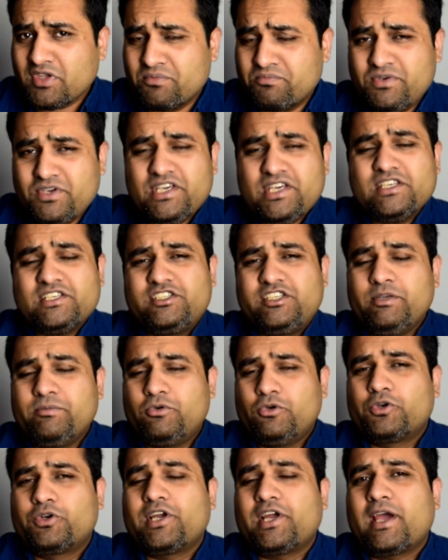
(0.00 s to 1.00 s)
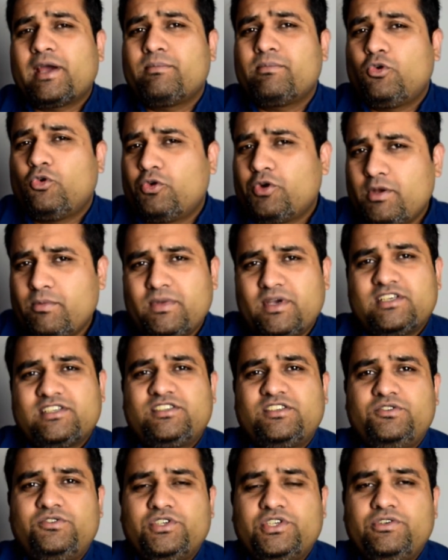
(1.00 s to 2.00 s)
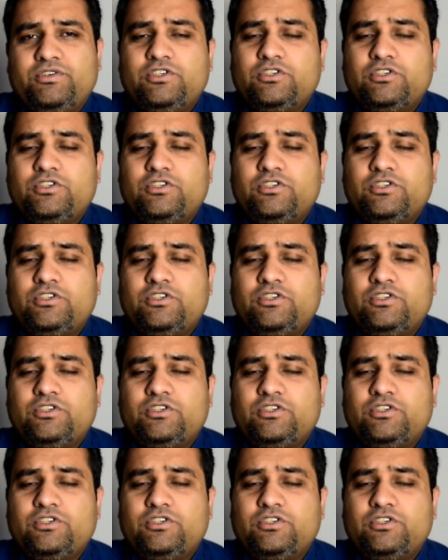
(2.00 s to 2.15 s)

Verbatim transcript: PhD program or a master's degree.